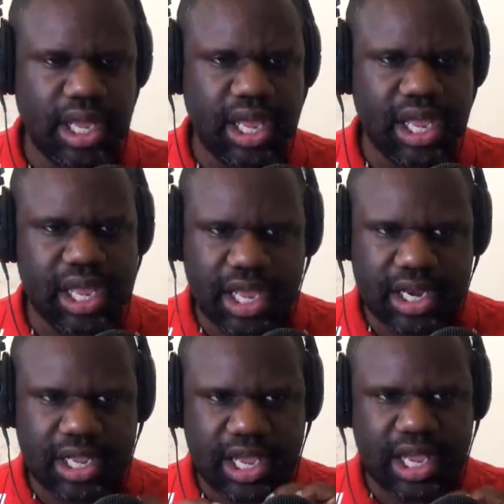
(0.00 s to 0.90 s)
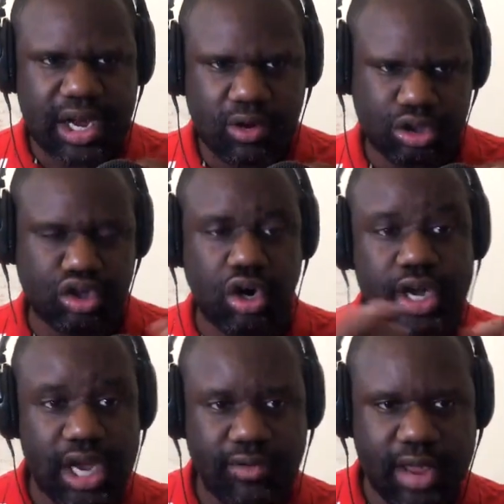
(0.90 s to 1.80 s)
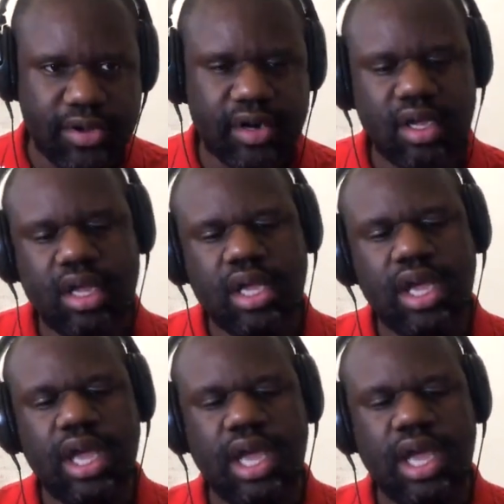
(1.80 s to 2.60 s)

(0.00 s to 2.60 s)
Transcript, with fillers: and in strong in rather, mm-hmm.